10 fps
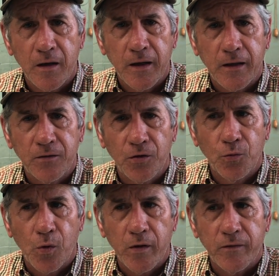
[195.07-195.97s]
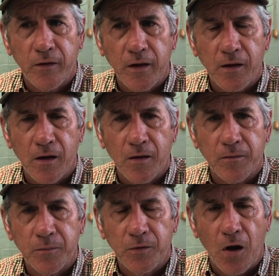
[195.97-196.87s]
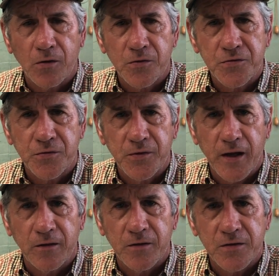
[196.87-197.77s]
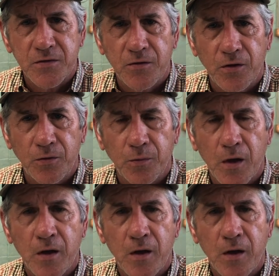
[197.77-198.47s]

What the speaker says: and do what the doctors are telling us to do.